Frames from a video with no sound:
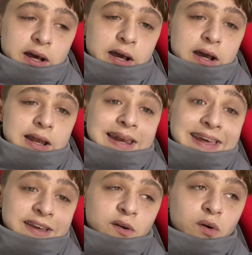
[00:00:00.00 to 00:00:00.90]

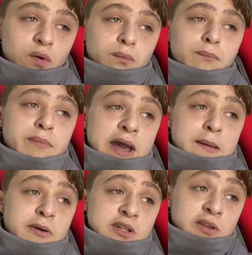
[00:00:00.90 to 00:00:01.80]
legal
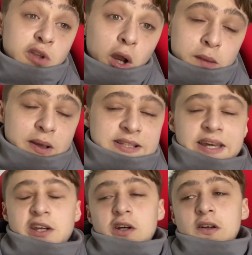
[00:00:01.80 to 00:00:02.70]
papers,
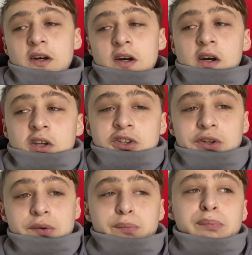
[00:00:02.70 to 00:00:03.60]
documentation
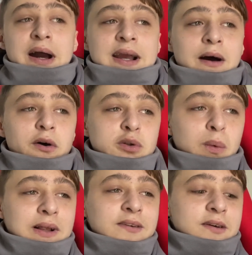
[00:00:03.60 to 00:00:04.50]
to back out as
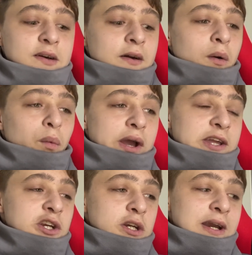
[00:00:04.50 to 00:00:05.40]
well,
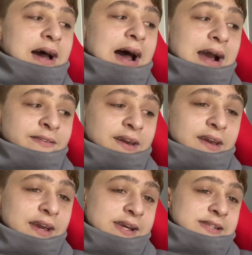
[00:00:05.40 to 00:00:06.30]
which I think
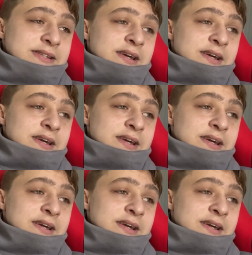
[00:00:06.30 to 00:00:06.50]
is